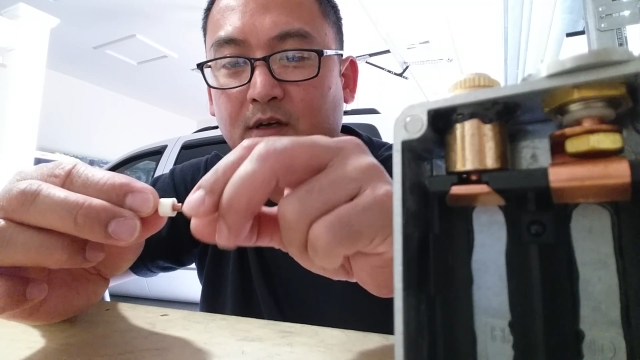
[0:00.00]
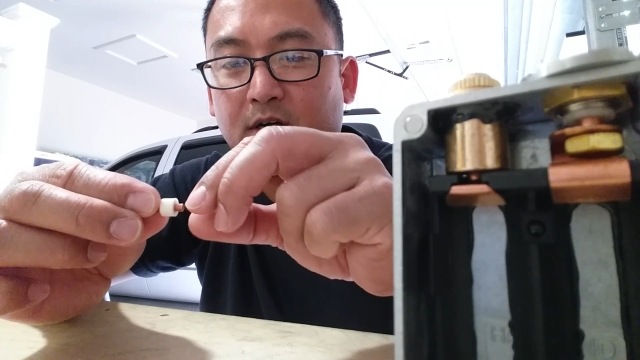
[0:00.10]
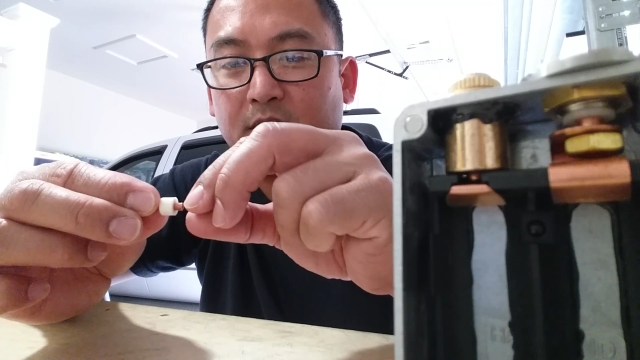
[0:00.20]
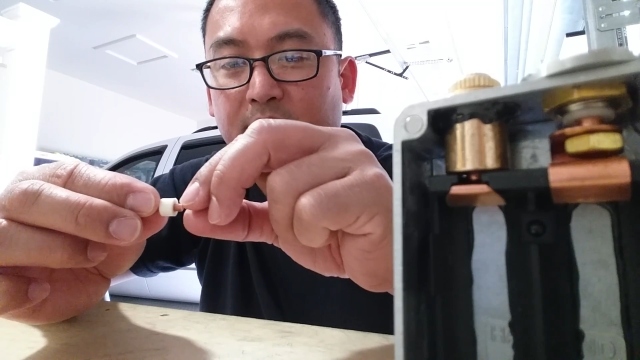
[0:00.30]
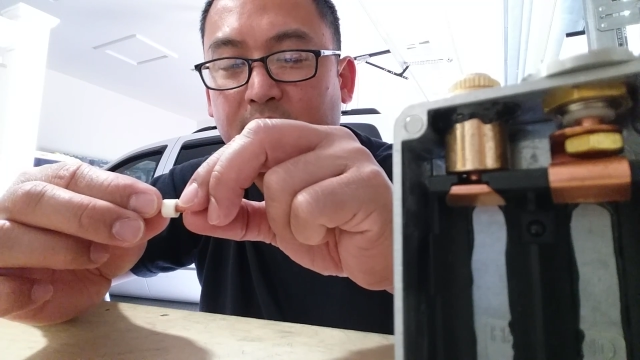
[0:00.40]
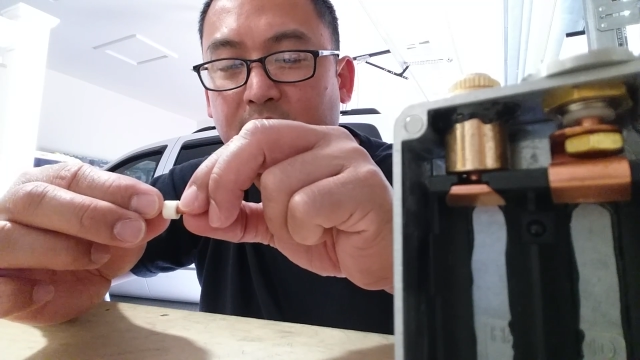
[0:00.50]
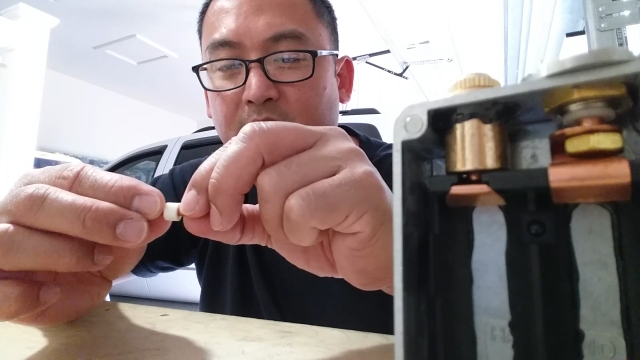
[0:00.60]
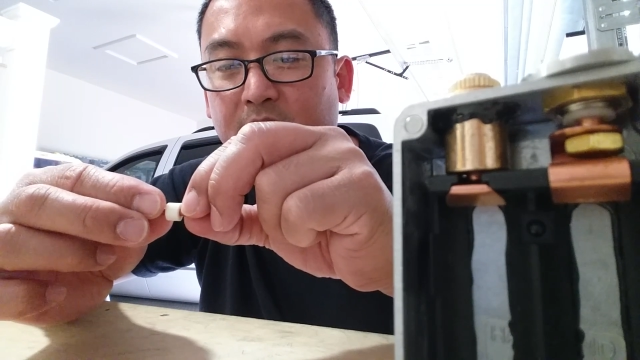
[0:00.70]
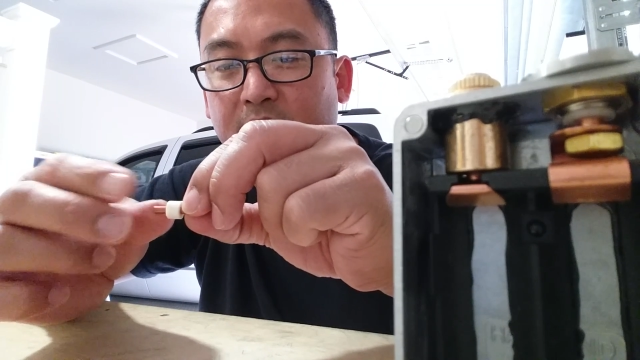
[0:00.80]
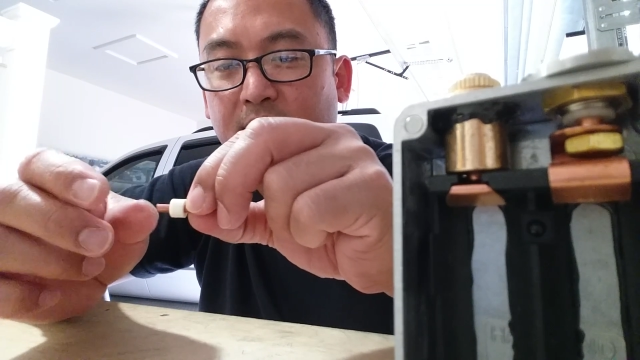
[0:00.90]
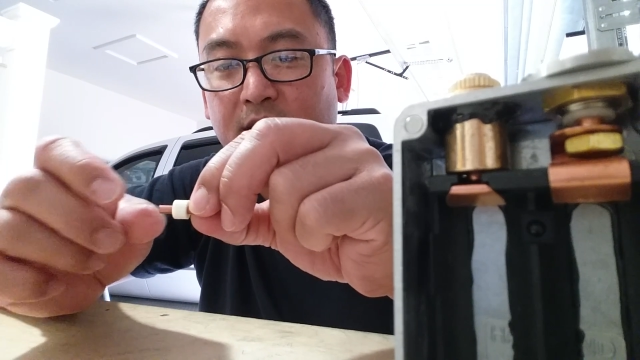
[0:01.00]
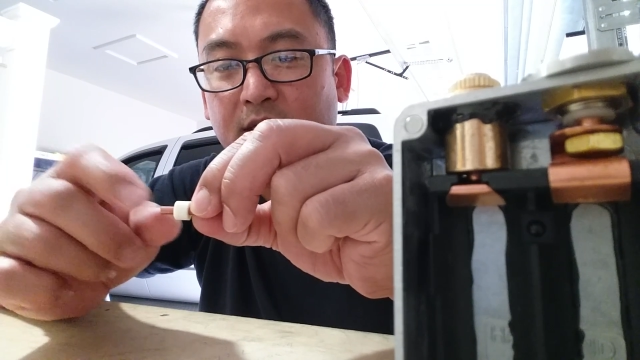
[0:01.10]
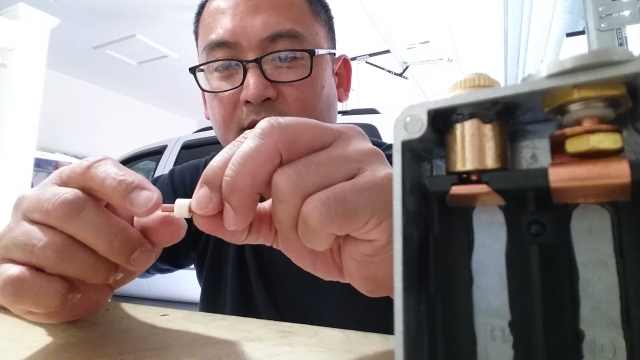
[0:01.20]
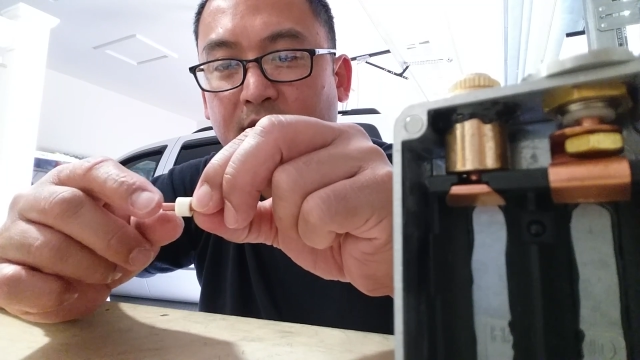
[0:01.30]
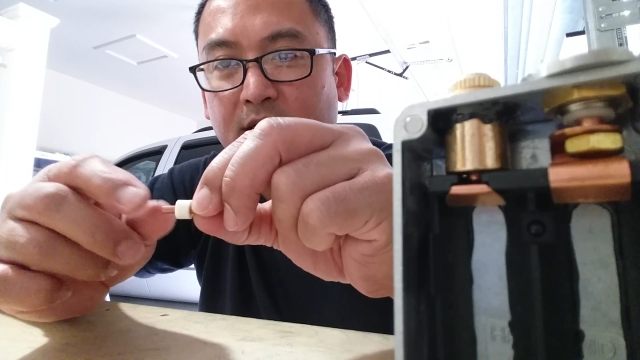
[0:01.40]
on the
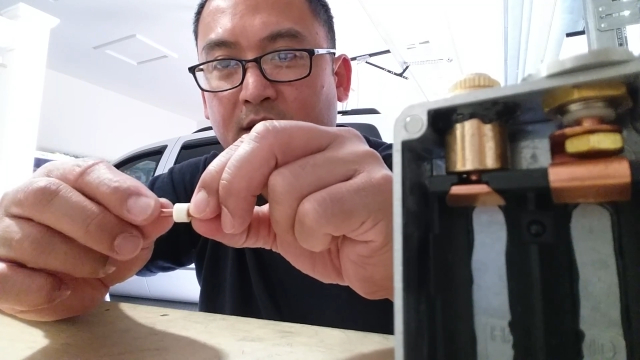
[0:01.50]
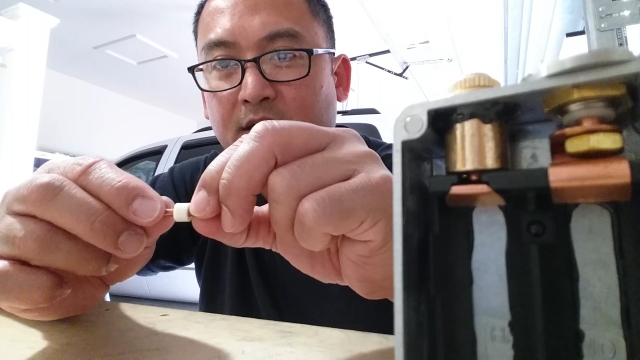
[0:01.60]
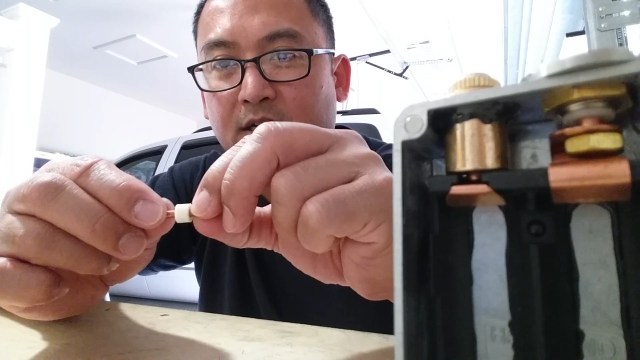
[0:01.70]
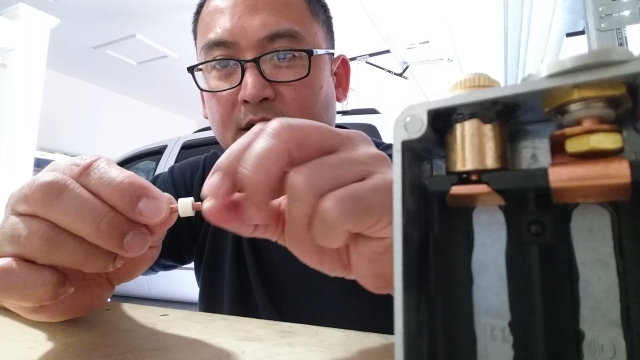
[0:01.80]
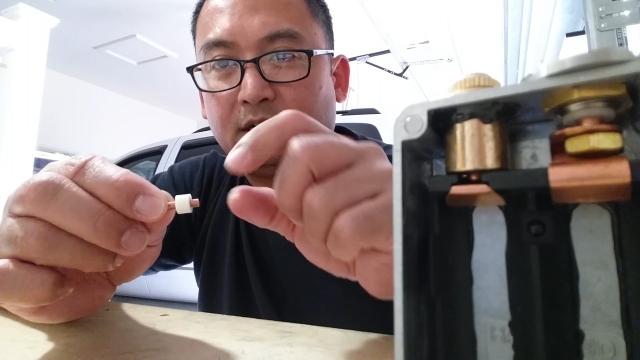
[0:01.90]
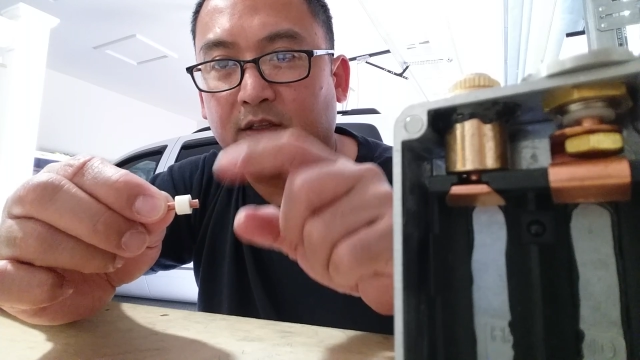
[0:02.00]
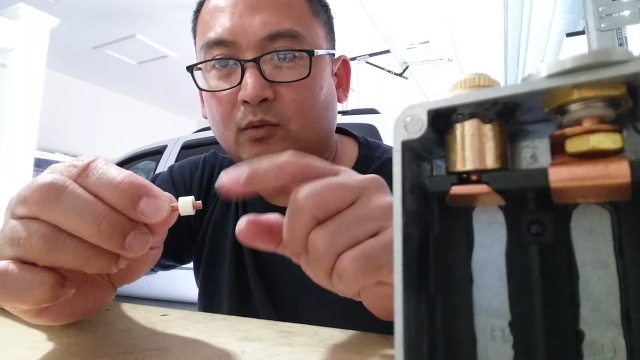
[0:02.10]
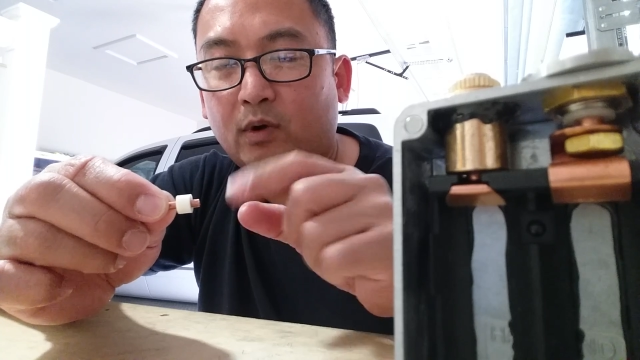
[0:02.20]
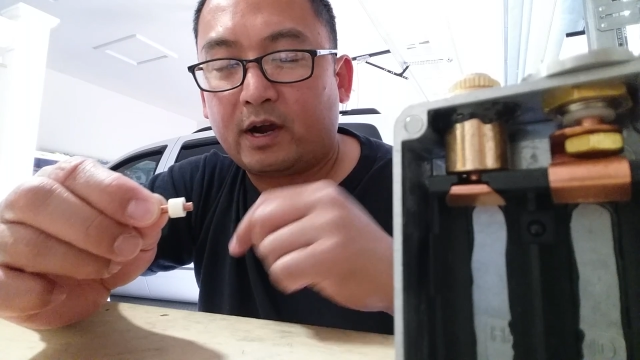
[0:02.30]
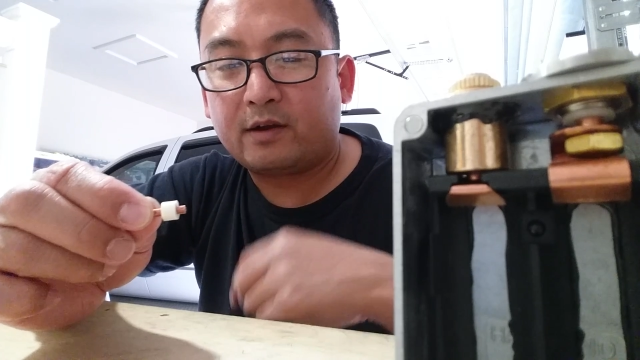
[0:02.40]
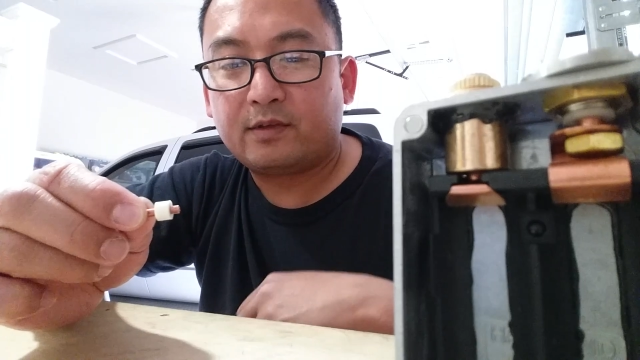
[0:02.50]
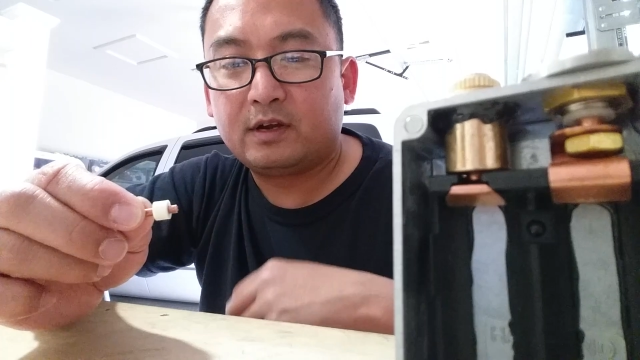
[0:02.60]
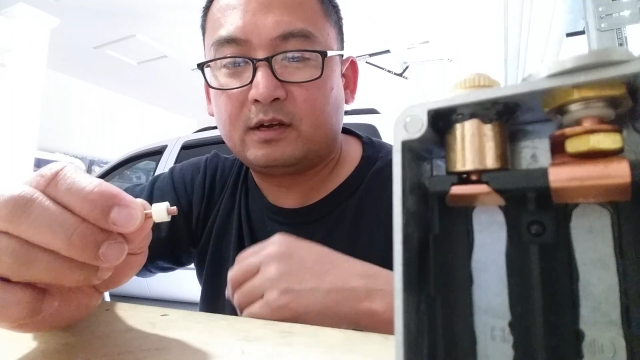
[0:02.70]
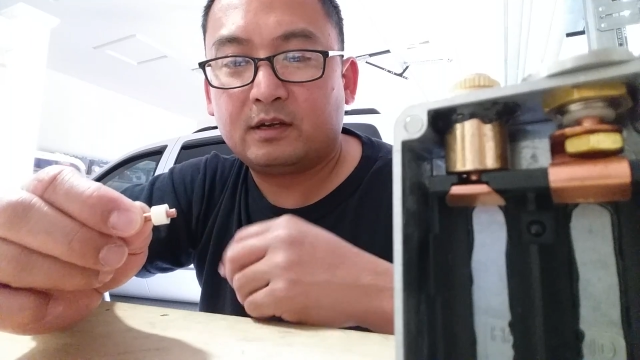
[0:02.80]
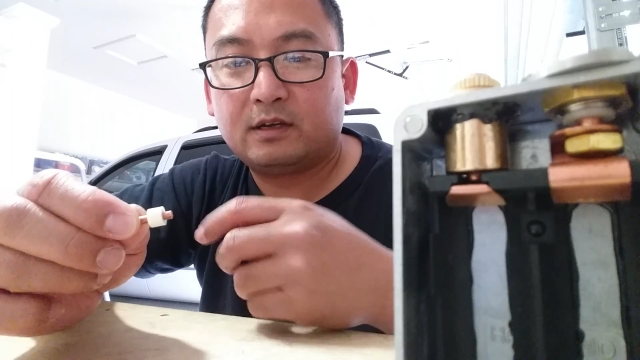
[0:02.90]
wire
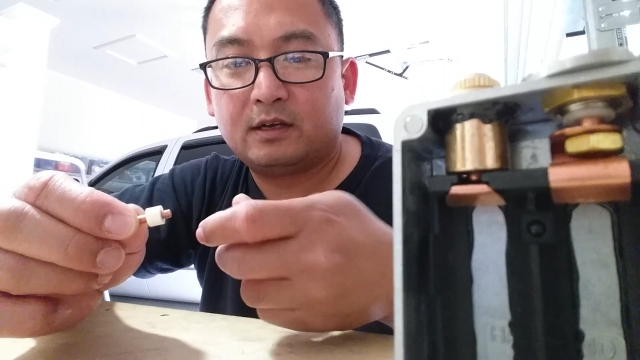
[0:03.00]
there.